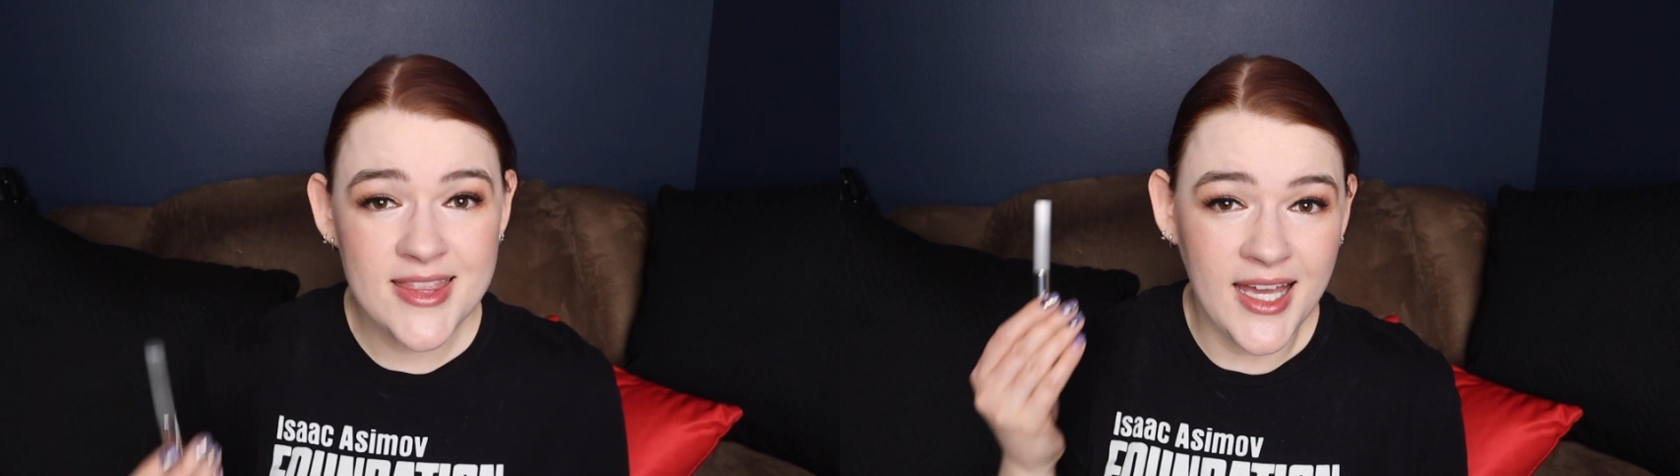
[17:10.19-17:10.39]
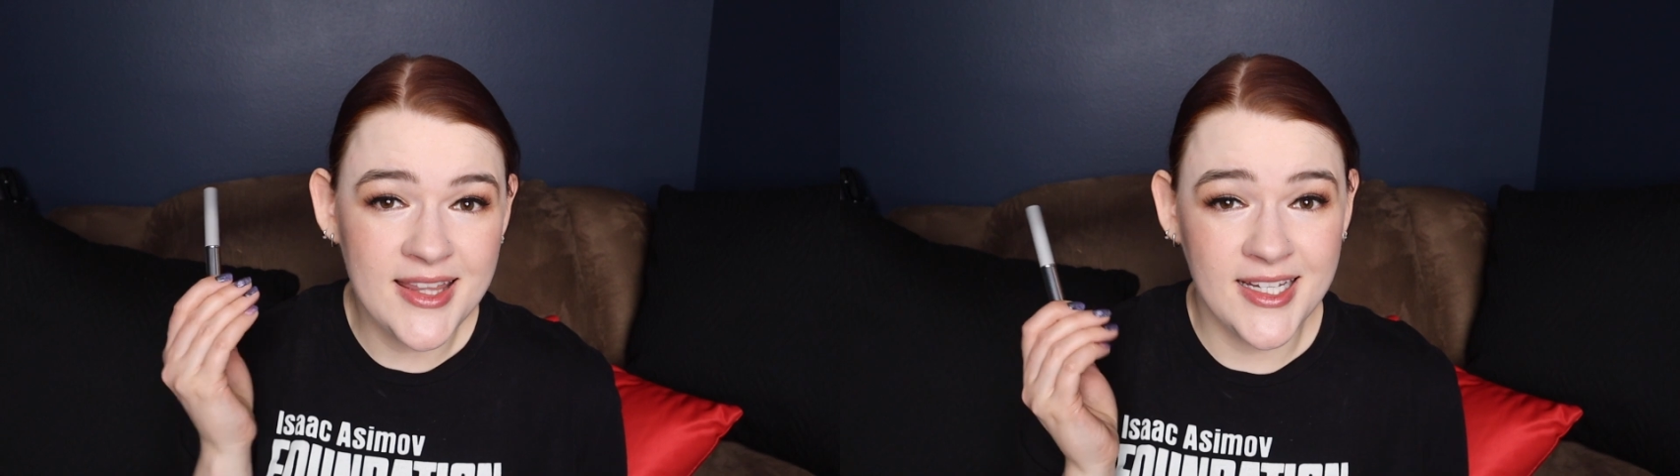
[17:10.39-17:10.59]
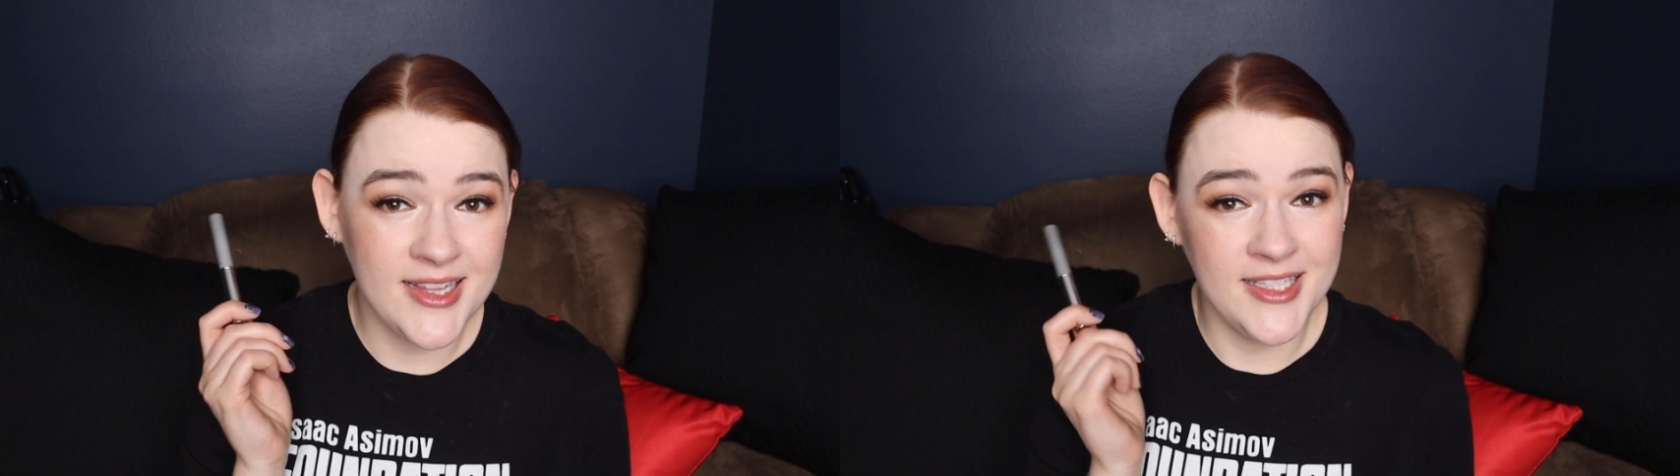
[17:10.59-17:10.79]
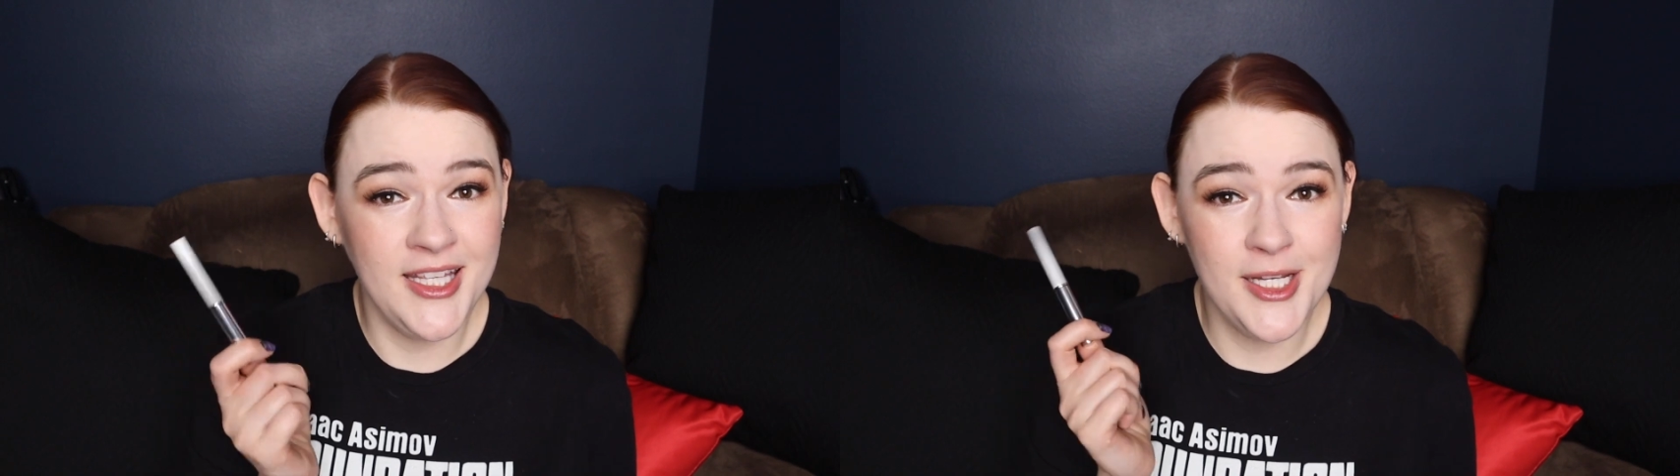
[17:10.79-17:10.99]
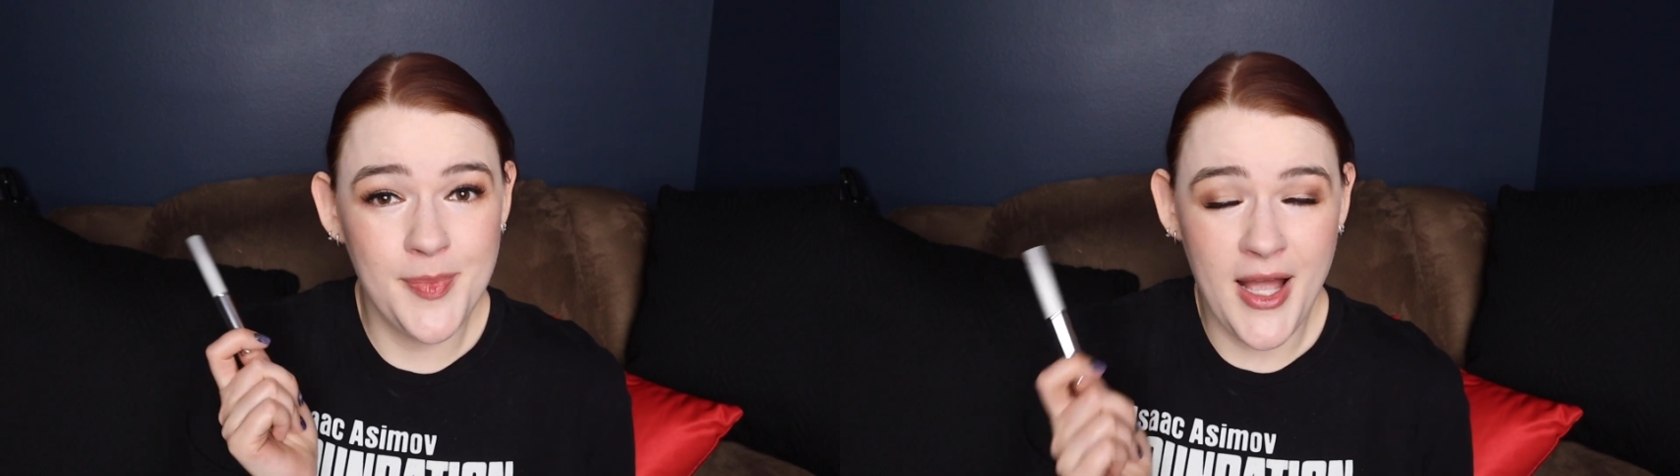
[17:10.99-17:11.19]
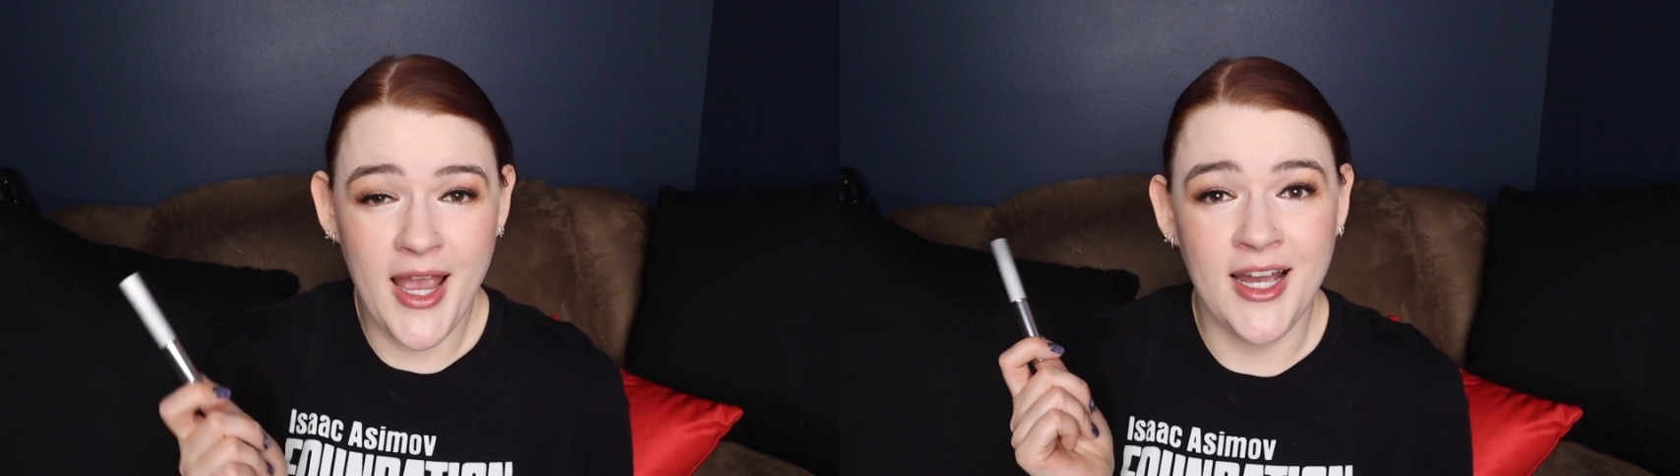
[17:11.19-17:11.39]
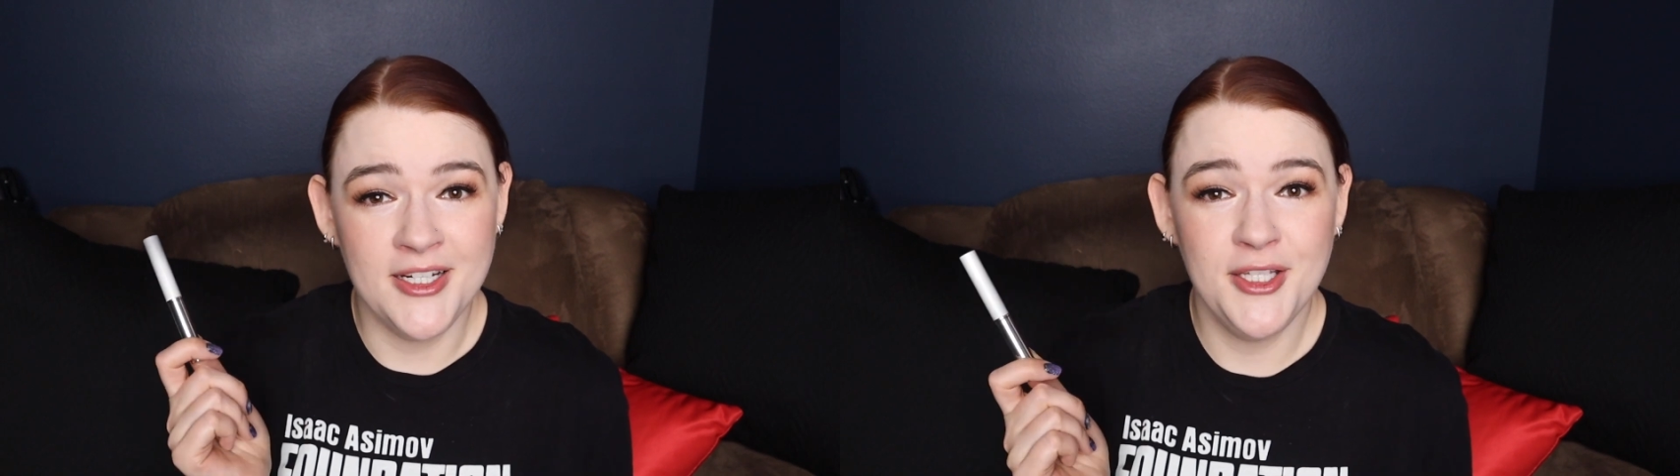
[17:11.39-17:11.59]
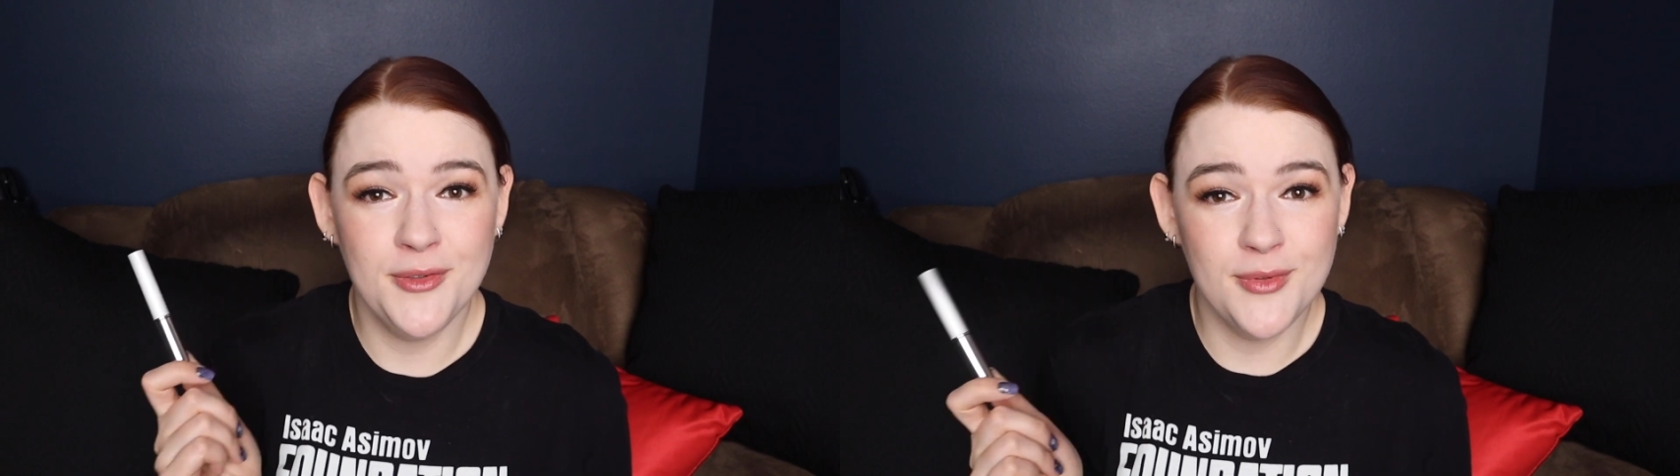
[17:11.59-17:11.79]
that the Clinique Black
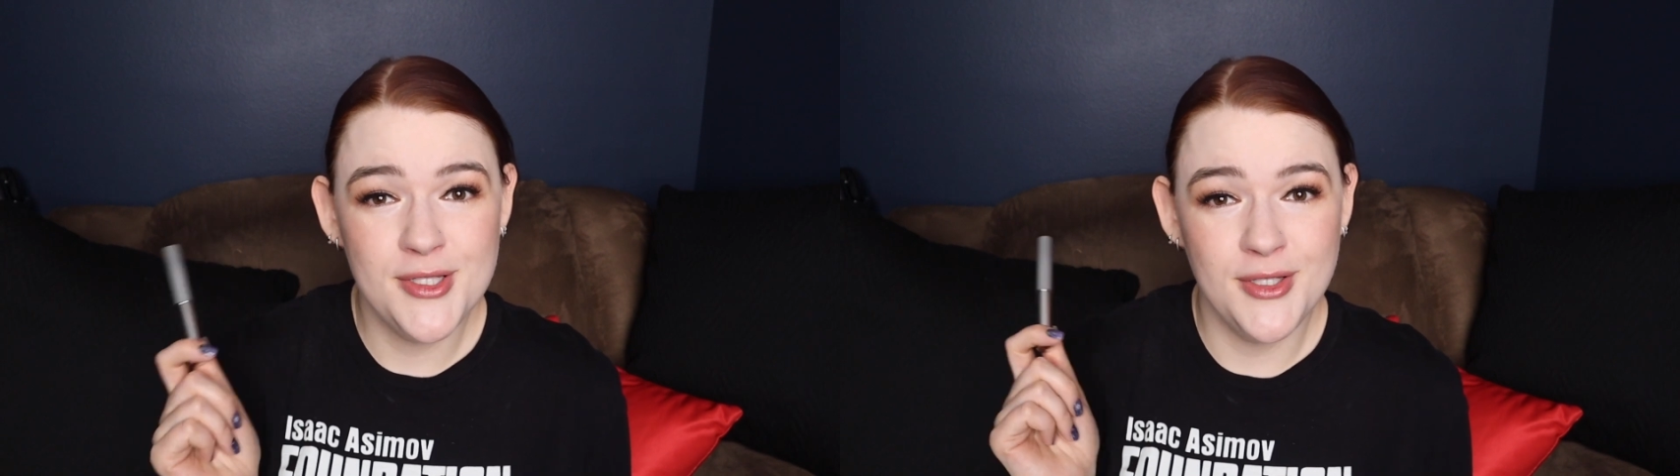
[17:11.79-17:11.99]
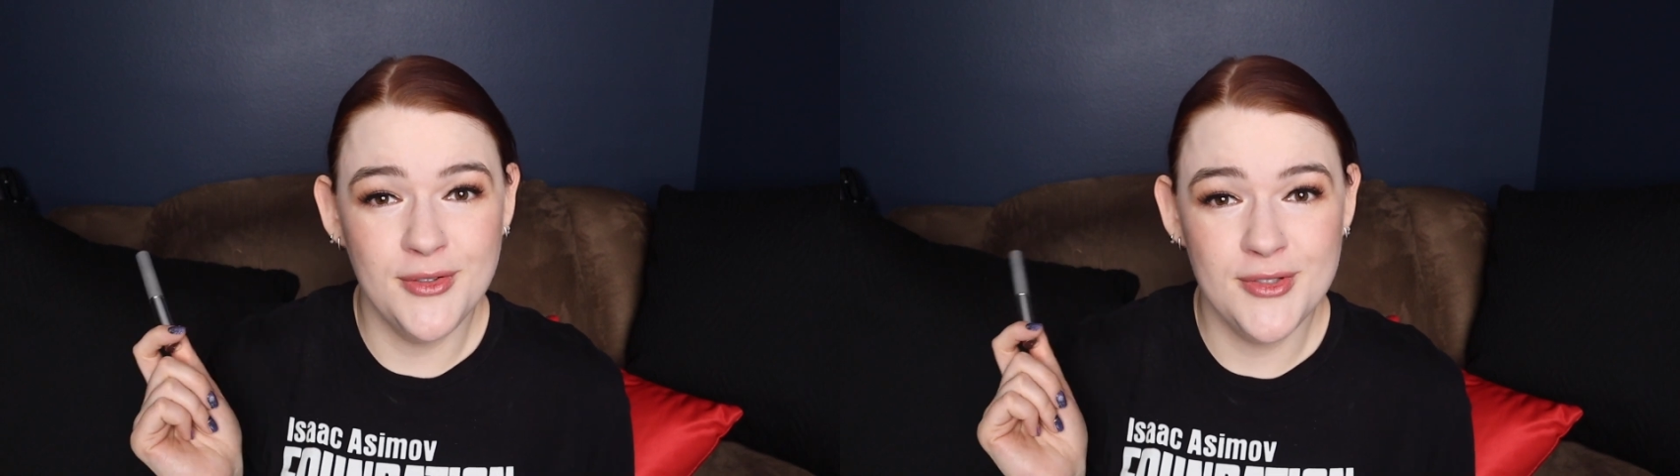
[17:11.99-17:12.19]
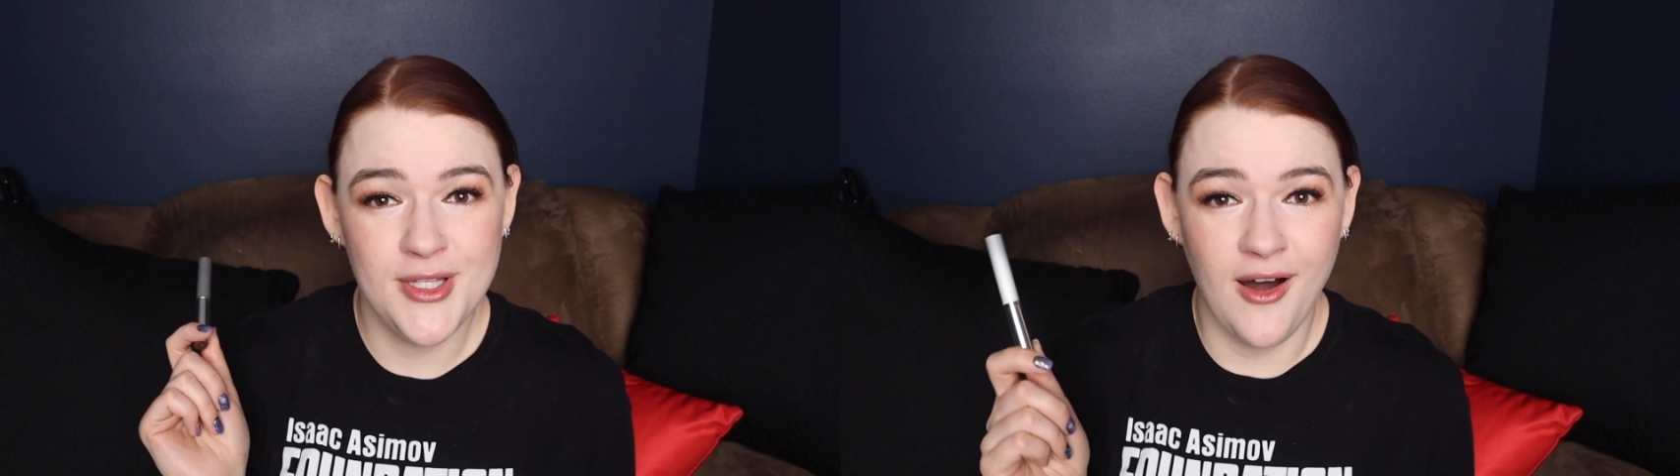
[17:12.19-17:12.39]
Honey was used